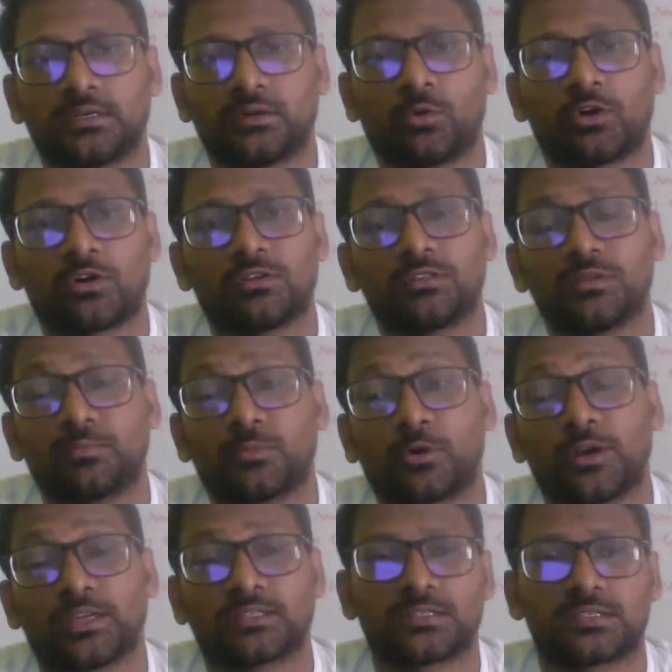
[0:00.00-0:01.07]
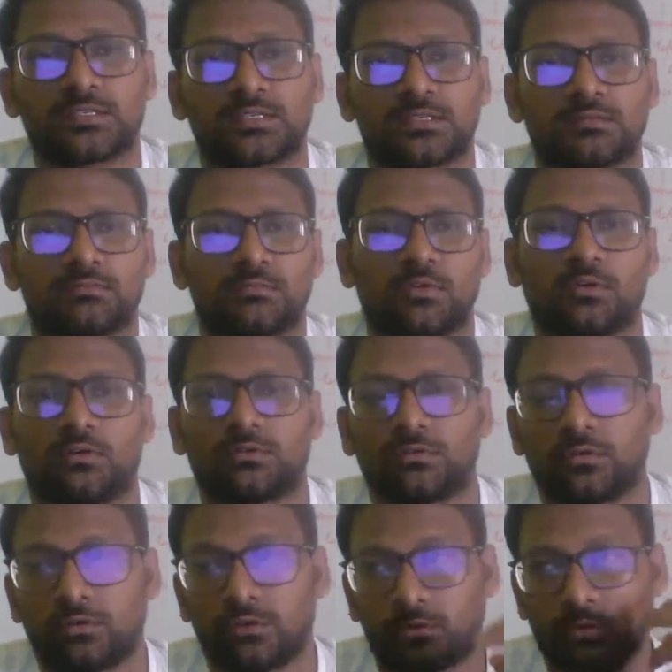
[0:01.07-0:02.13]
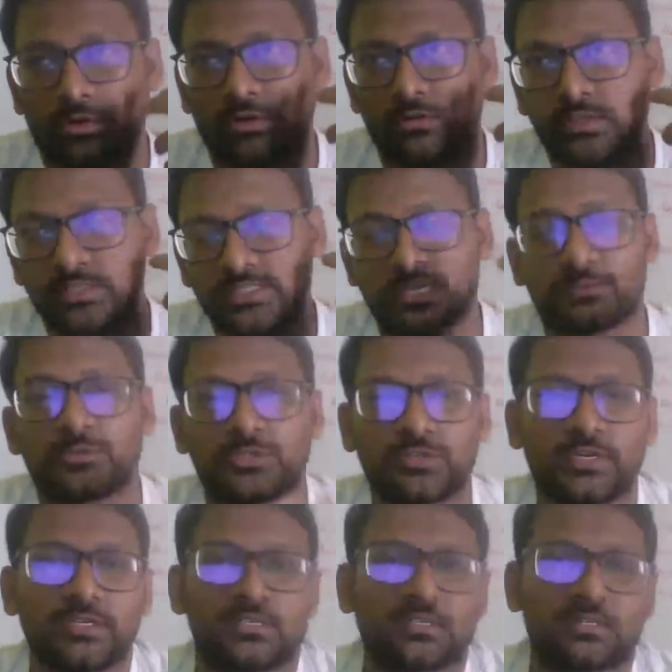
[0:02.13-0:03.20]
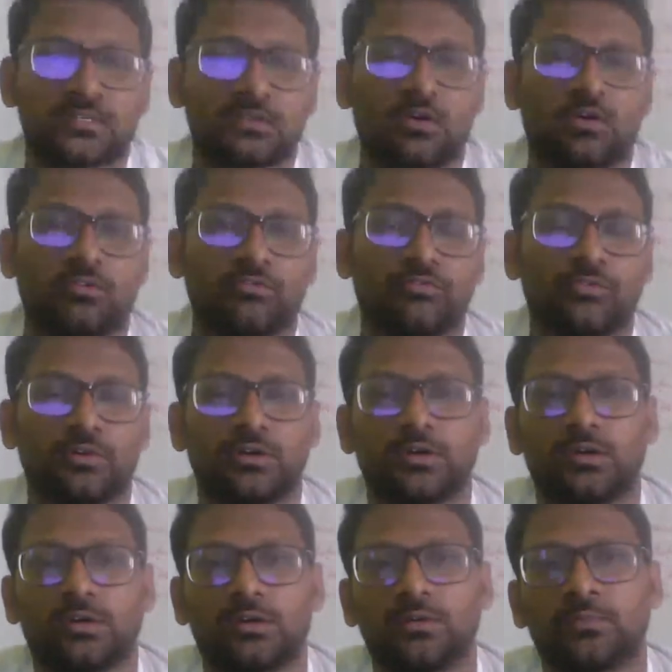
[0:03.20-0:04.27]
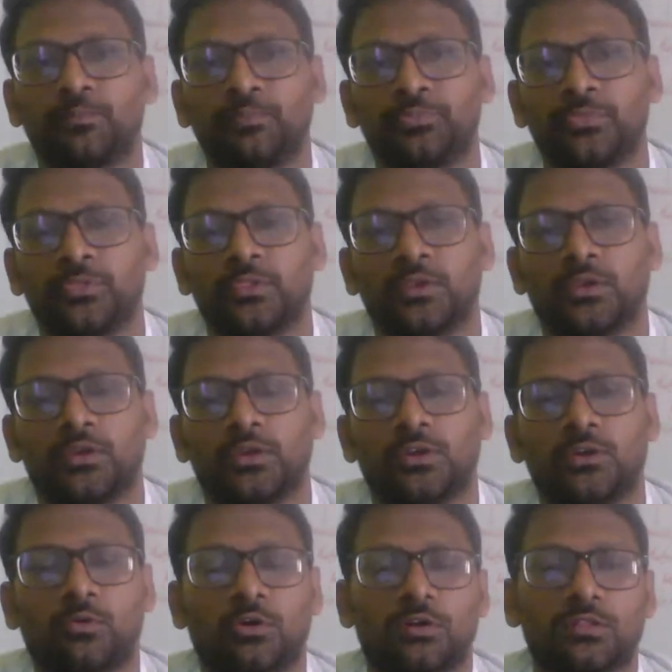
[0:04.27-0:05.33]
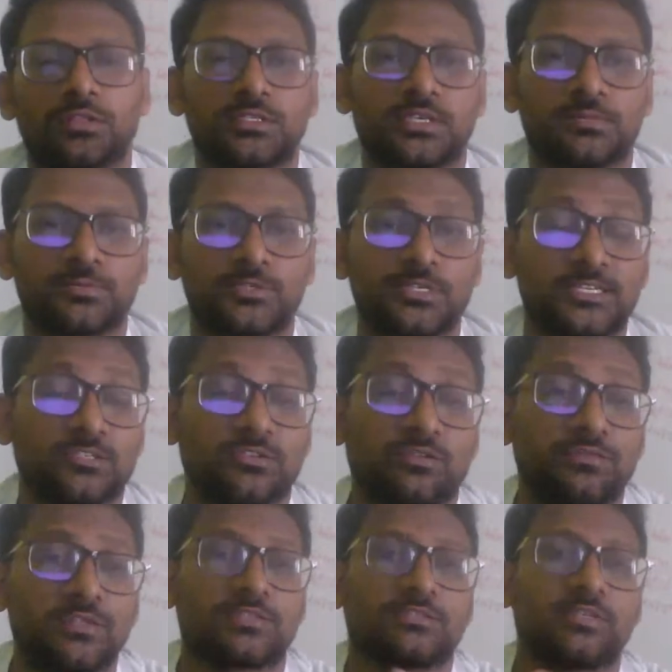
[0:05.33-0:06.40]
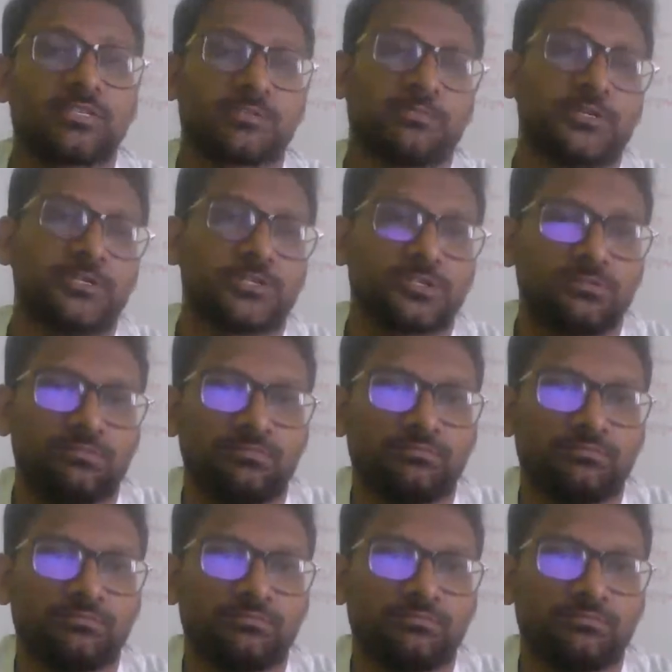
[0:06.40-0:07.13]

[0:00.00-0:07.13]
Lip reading: what are the products or what are the substrates of what are the substrates of this respiration.